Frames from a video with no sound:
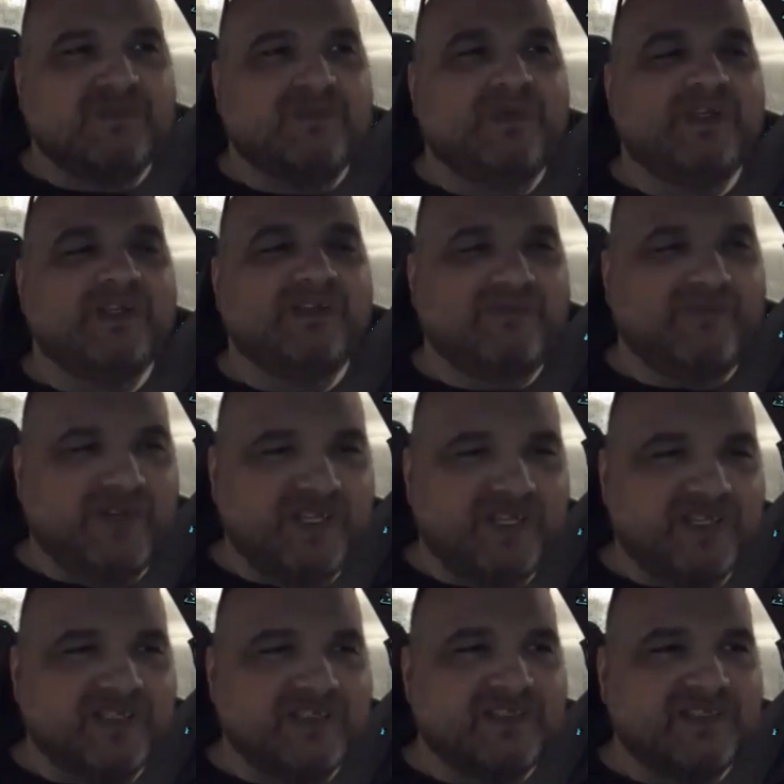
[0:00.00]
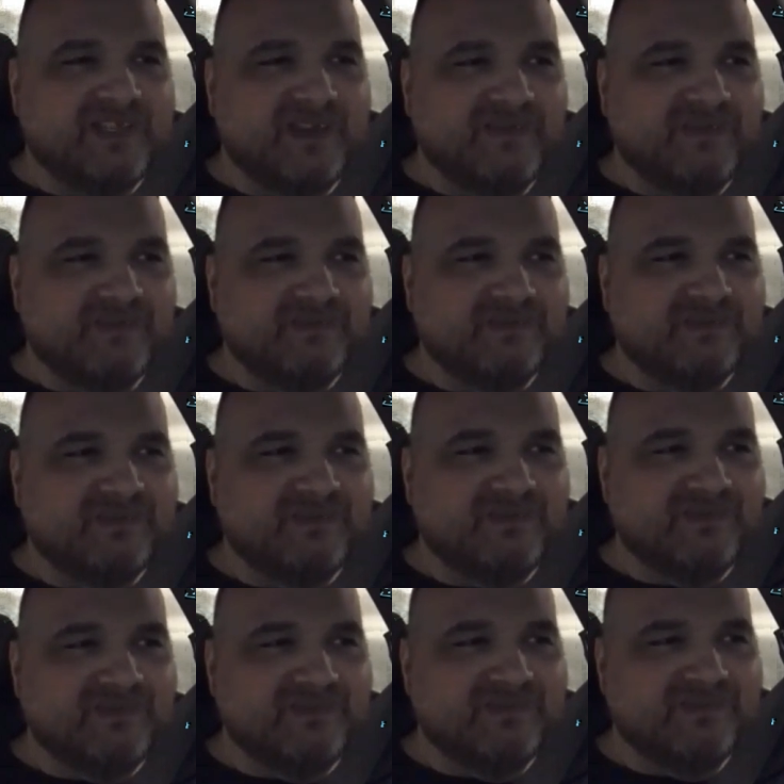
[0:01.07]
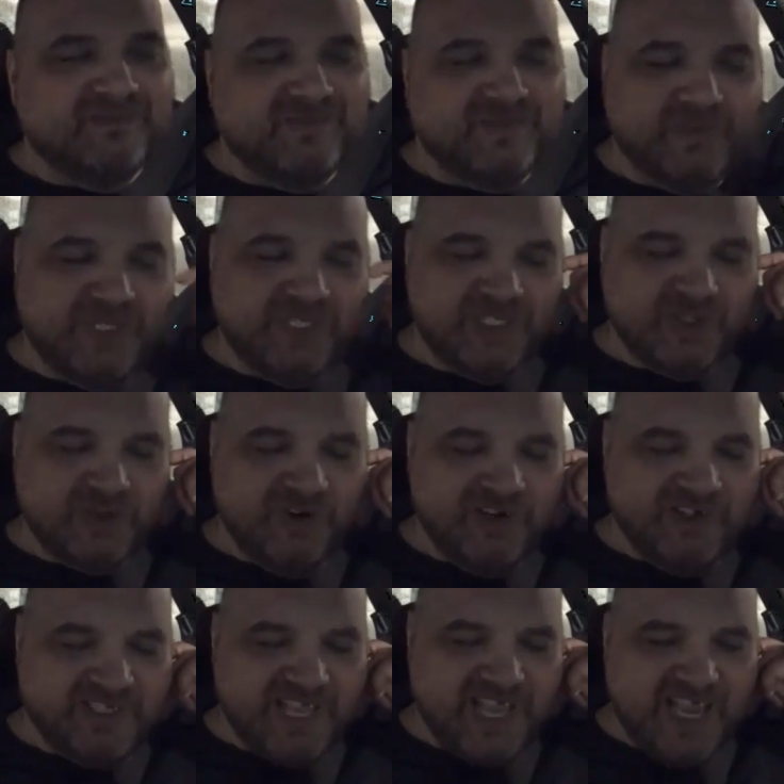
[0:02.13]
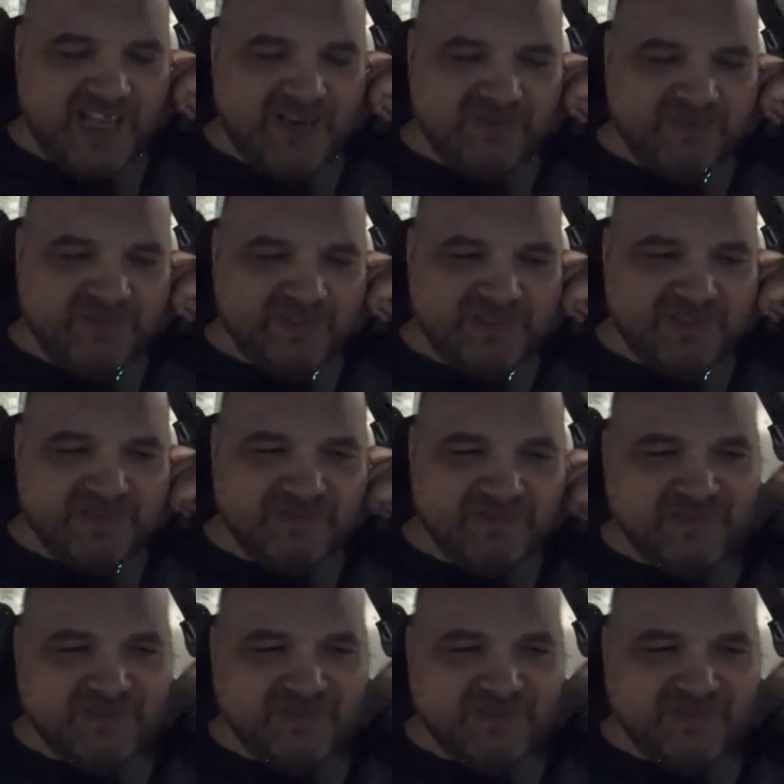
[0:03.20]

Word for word: one of the funny things I one of the stories I had was